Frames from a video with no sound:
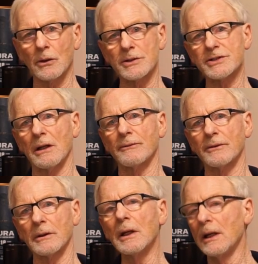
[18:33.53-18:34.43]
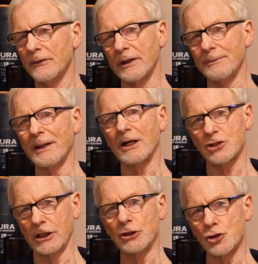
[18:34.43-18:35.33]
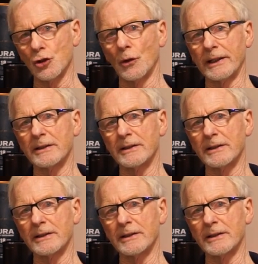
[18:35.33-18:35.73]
or sulfur that I'm actually enjoying.